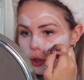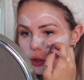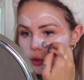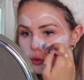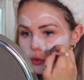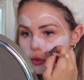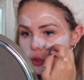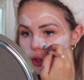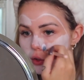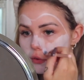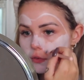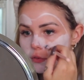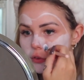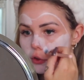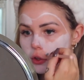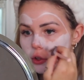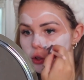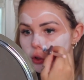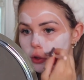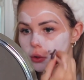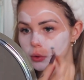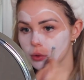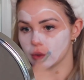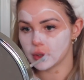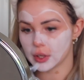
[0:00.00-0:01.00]
Same for the
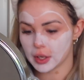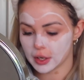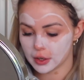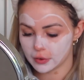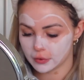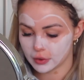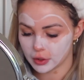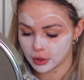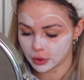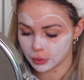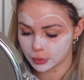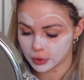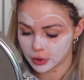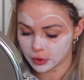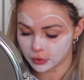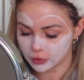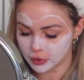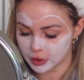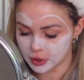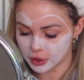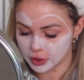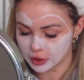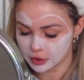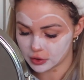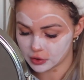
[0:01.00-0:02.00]
nose area, we don't
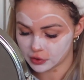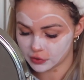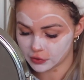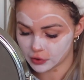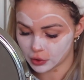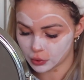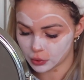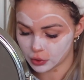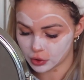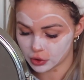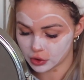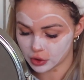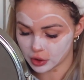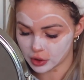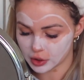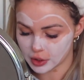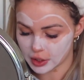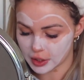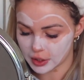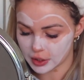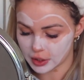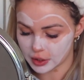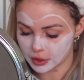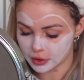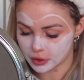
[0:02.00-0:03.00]
really need to focus on
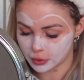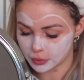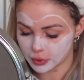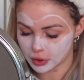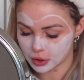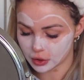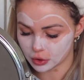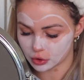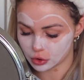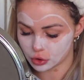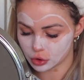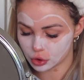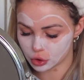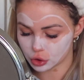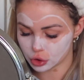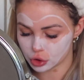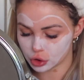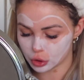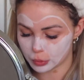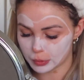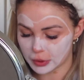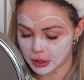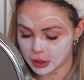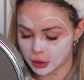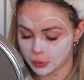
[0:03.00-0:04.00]
that either. We can touch
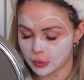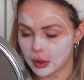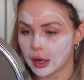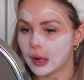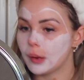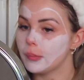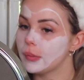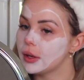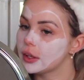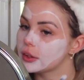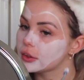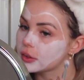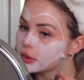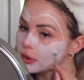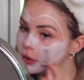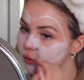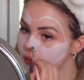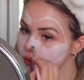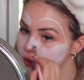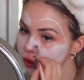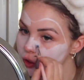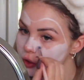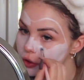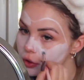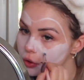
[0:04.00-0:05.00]
up any white bits because
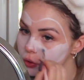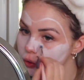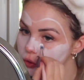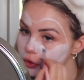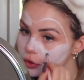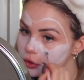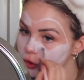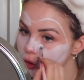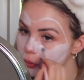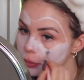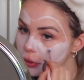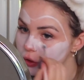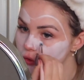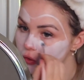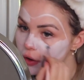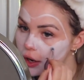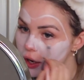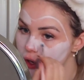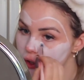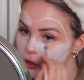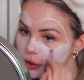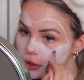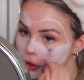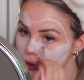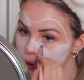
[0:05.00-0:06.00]
obviously the nose is going to be
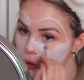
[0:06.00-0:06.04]
red.